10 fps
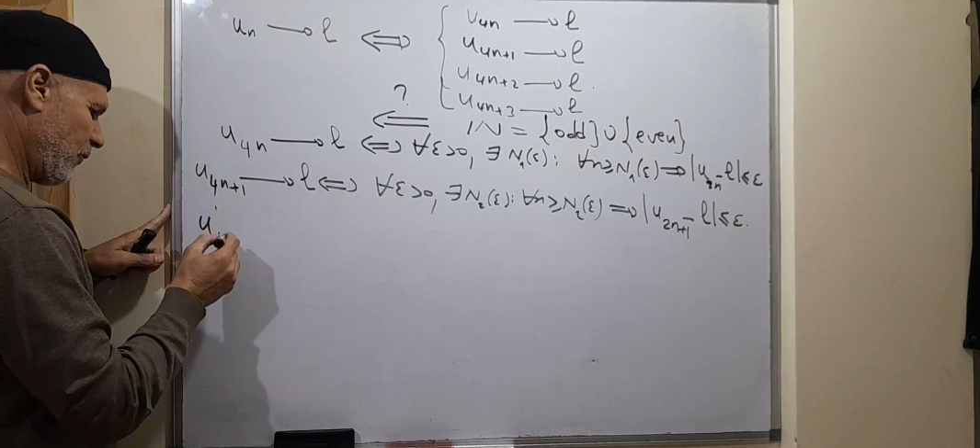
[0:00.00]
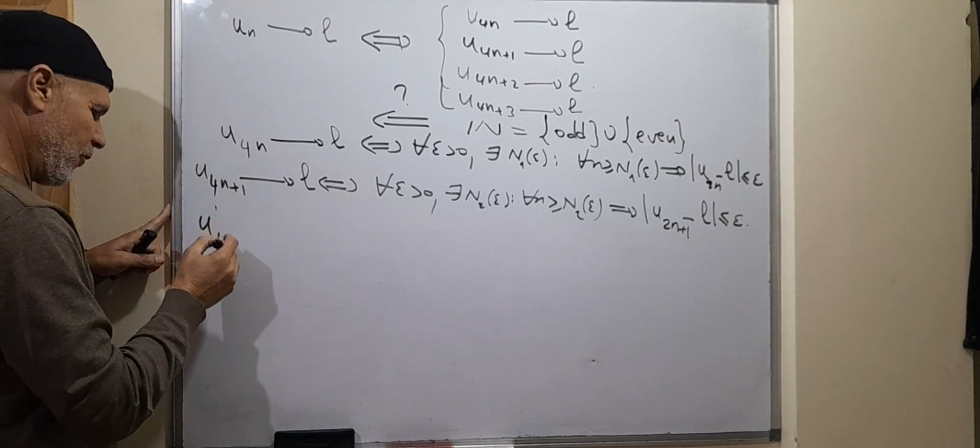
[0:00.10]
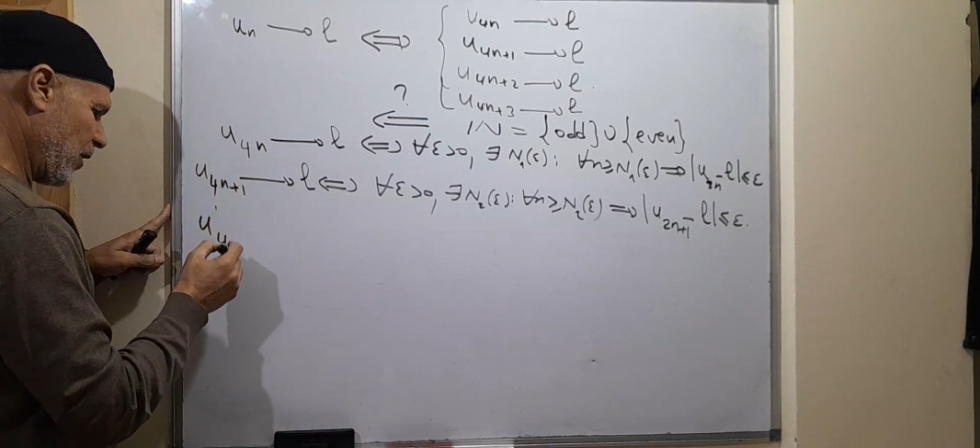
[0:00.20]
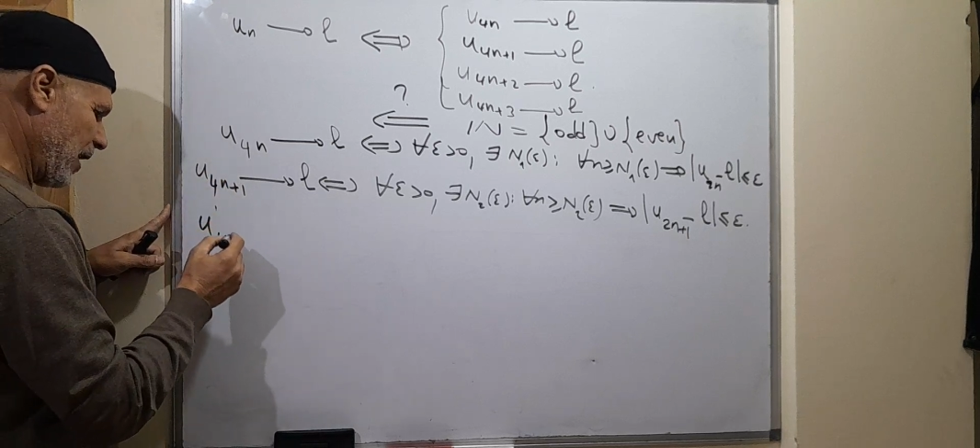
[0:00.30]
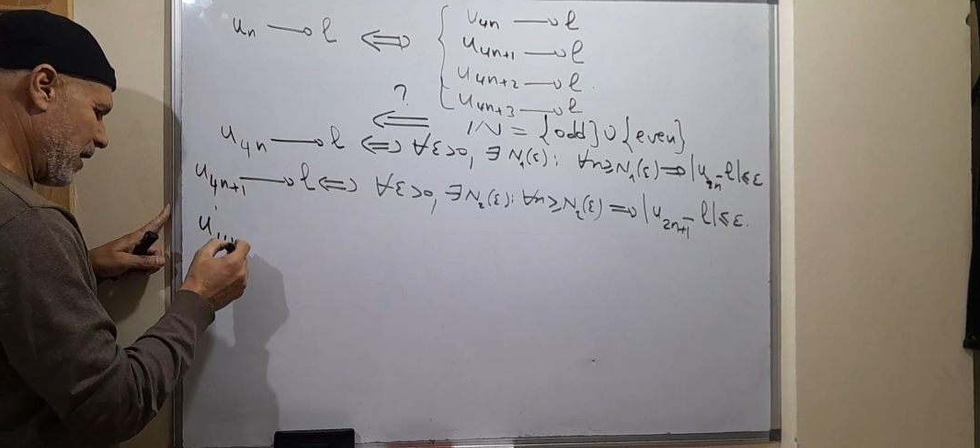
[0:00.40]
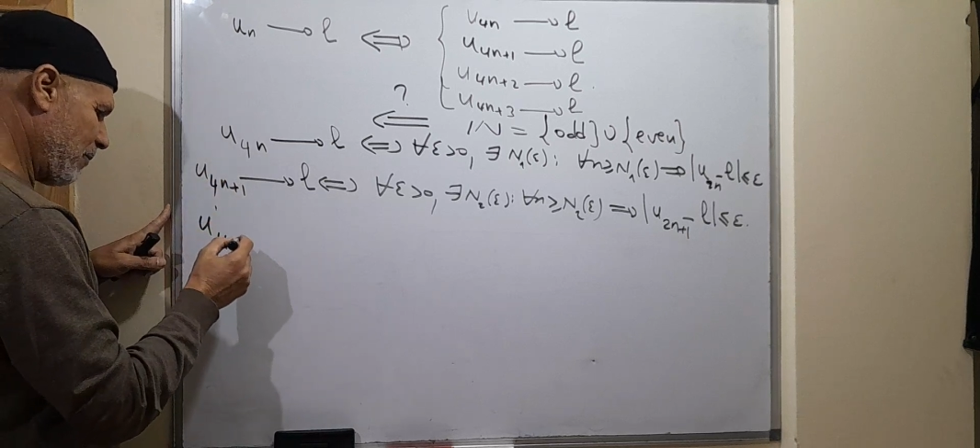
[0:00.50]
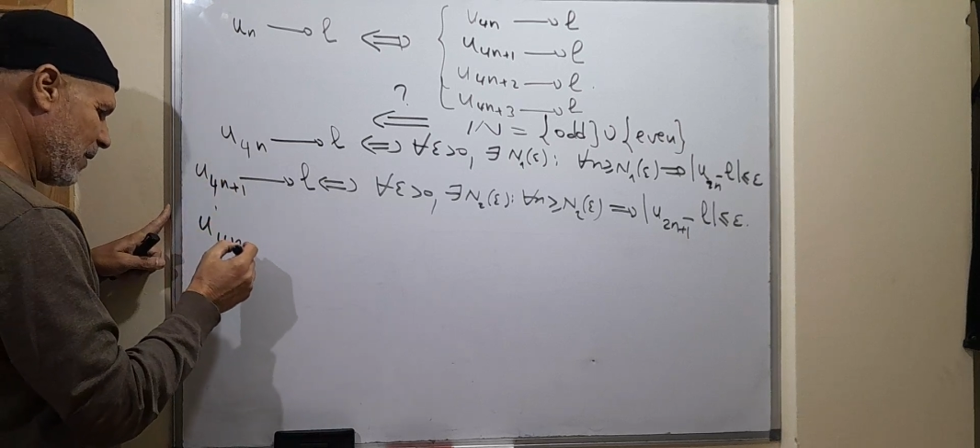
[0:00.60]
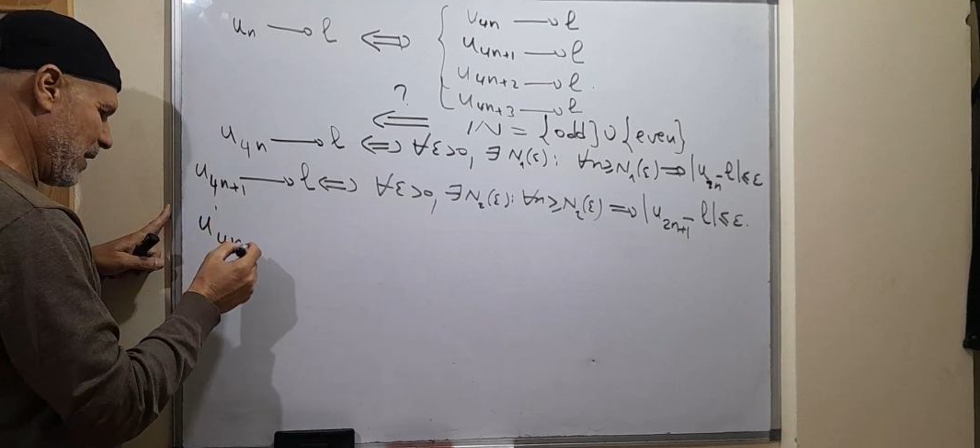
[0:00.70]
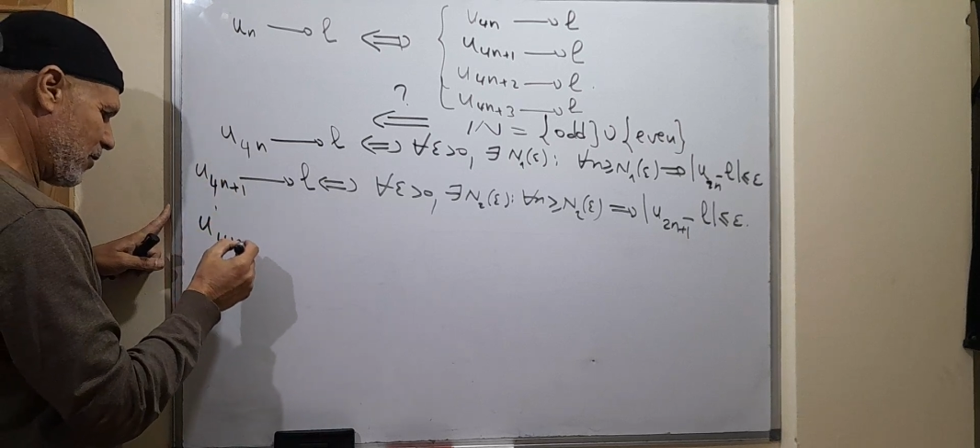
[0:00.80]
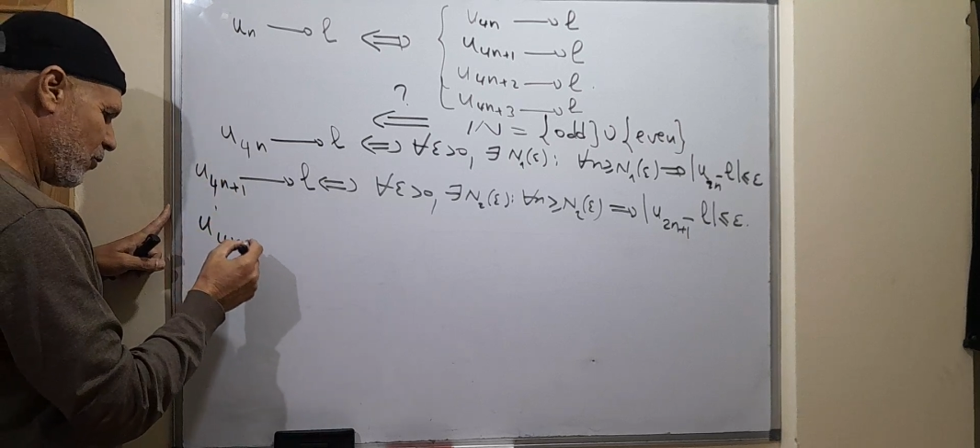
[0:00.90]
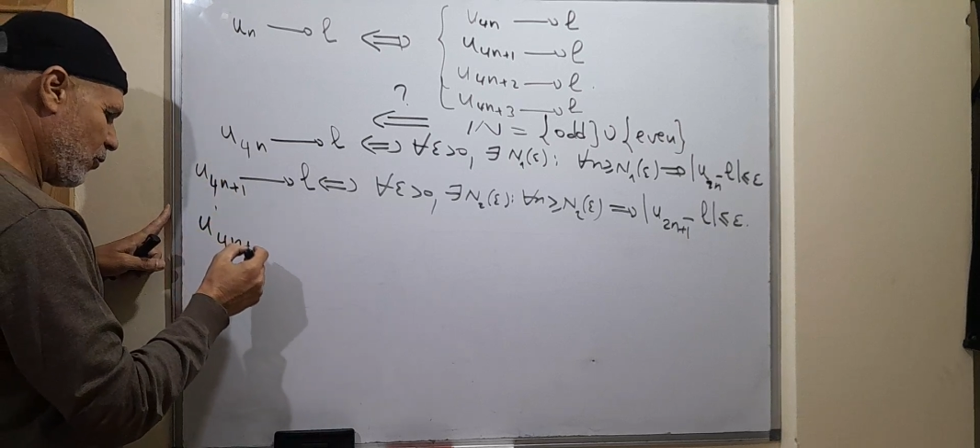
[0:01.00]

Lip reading: for n plus